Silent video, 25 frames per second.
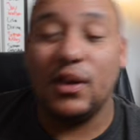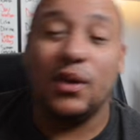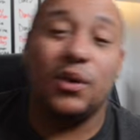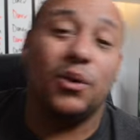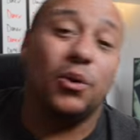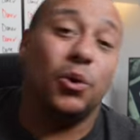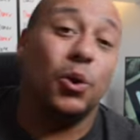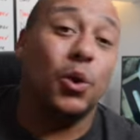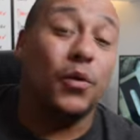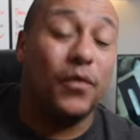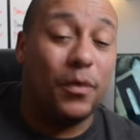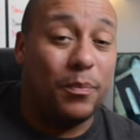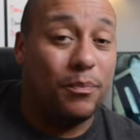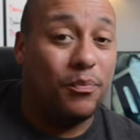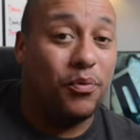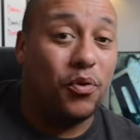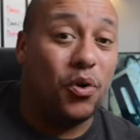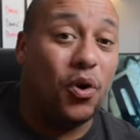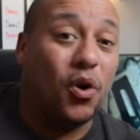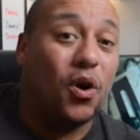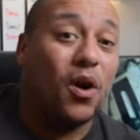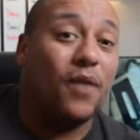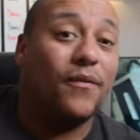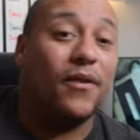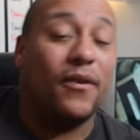Another
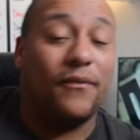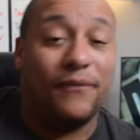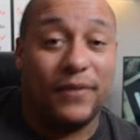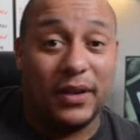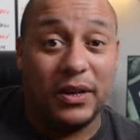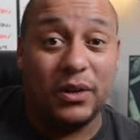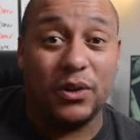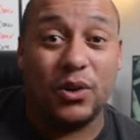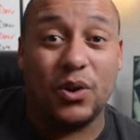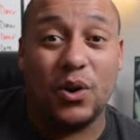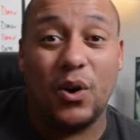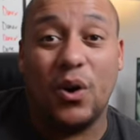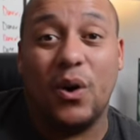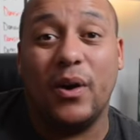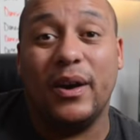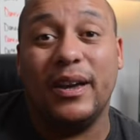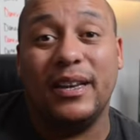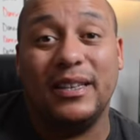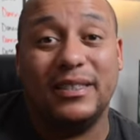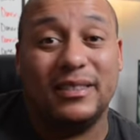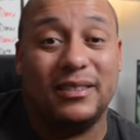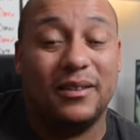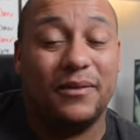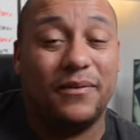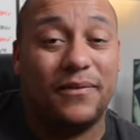pro for Thincoat
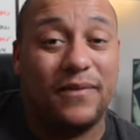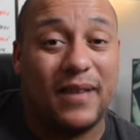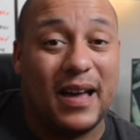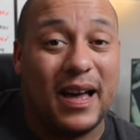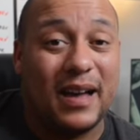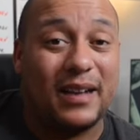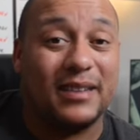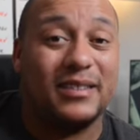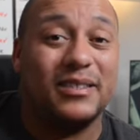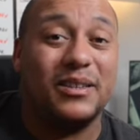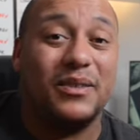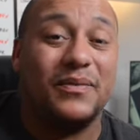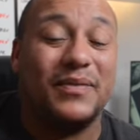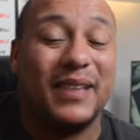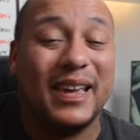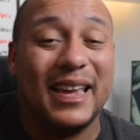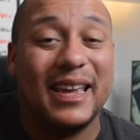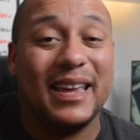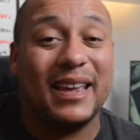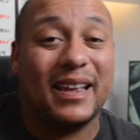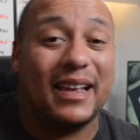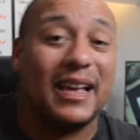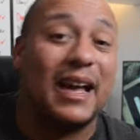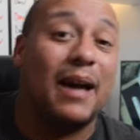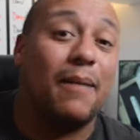is the fact of
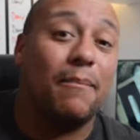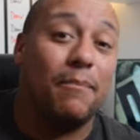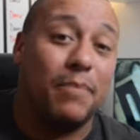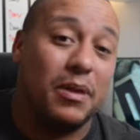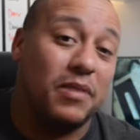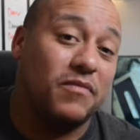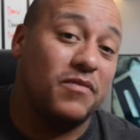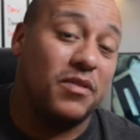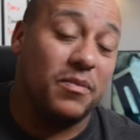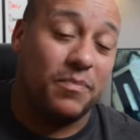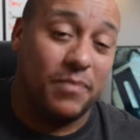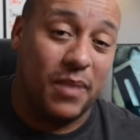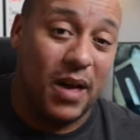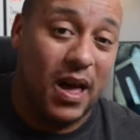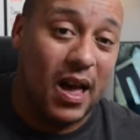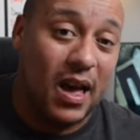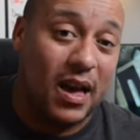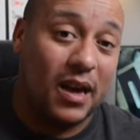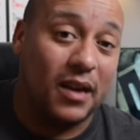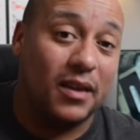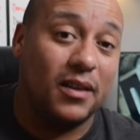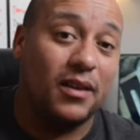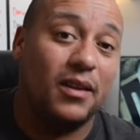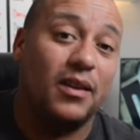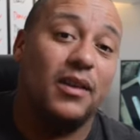it can be
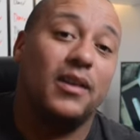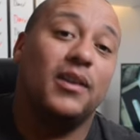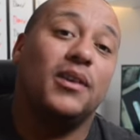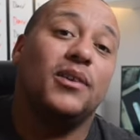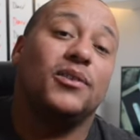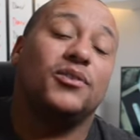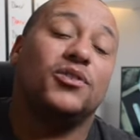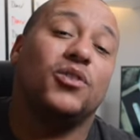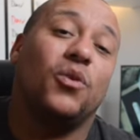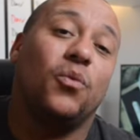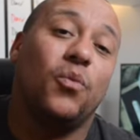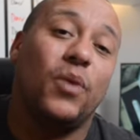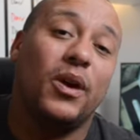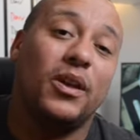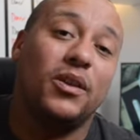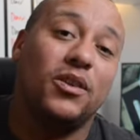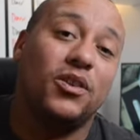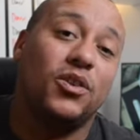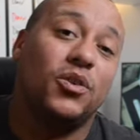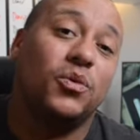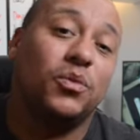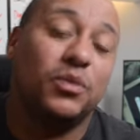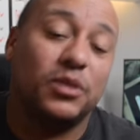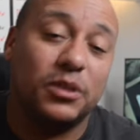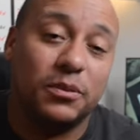repaired. So when
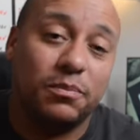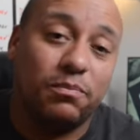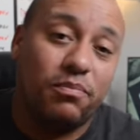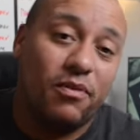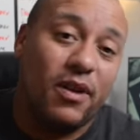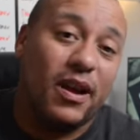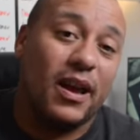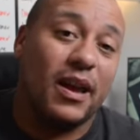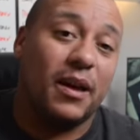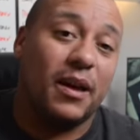you spray